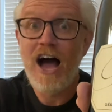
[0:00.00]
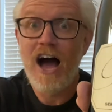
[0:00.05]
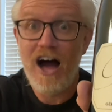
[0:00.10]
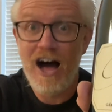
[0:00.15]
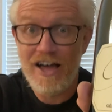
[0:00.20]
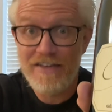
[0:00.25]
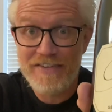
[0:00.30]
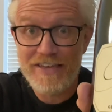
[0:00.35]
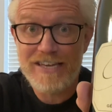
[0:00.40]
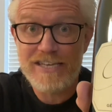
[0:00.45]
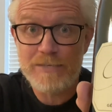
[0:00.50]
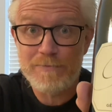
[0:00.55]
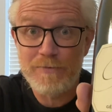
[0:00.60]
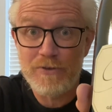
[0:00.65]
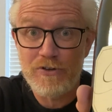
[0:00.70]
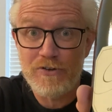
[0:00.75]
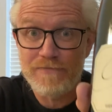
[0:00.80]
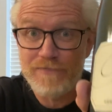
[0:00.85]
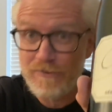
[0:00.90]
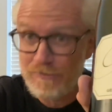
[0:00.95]
I think it's
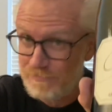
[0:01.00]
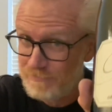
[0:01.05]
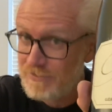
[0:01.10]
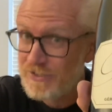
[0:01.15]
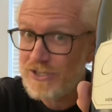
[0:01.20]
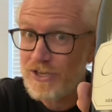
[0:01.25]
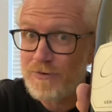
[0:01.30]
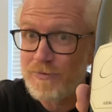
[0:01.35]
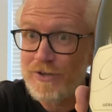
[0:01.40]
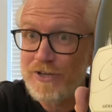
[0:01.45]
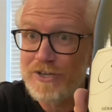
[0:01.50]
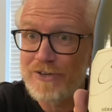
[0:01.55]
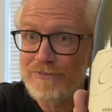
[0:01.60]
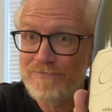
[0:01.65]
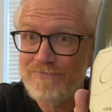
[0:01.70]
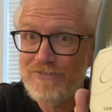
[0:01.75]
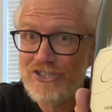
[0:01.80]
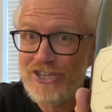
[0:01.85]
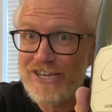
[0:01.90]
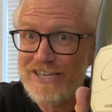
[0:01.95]
beautiful, so will you.
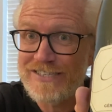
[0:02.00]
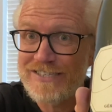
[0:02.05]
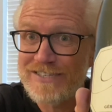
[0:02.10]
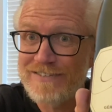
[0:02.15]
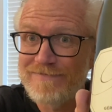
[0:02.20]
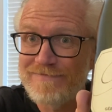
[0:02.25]
Cheers.